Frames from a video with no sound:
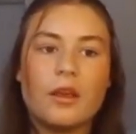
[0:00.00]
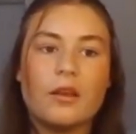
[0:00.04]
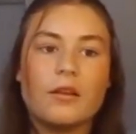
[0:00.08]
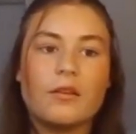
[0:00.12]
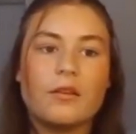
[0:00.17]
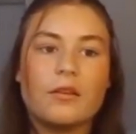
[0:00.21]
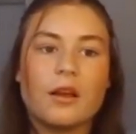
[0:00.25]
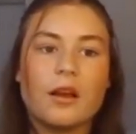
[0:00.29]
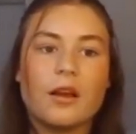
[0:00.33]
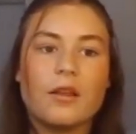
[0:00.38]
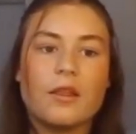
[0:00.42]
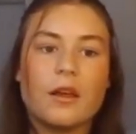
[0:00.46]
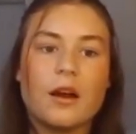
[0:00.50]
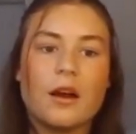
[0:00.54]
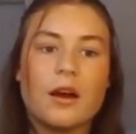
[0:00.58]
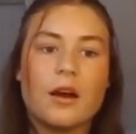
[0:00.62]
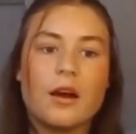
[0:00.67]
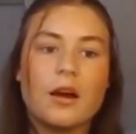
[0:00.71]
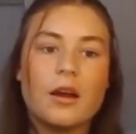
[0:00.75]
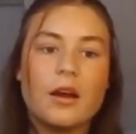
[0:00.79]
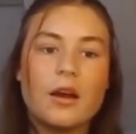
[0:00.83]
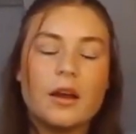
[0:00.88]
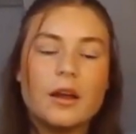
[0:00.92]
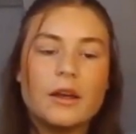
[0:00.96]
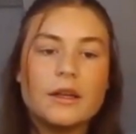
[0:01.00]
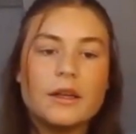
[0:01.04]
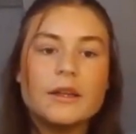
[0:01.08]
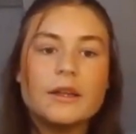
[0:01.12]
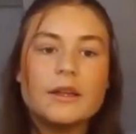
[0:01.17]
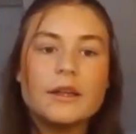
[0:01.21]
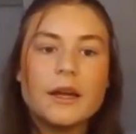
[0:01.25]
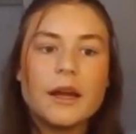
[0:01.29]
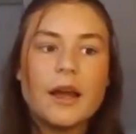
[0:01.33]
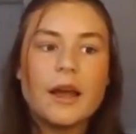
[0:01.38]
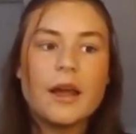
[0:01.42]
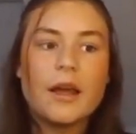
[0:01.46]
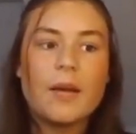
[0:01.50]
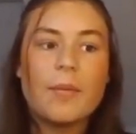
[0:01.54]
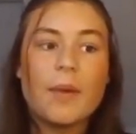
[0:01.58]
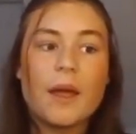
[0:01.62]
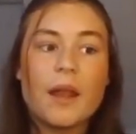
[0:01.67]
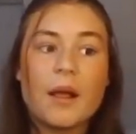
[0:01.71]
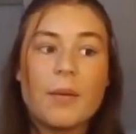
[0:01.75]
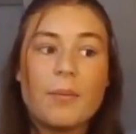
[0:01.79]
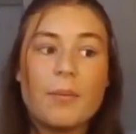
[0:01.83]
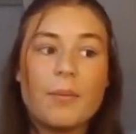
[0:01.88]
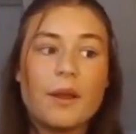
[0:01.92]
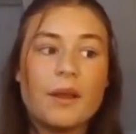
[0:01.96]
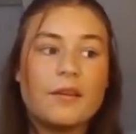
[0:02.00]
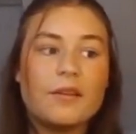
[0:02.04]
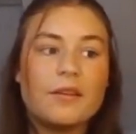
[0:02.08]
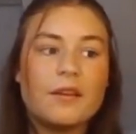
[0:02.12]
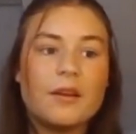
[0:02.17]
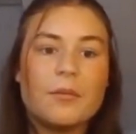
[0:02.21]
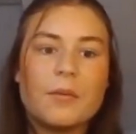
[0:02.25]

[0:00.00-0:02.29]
things like that. And I'm based in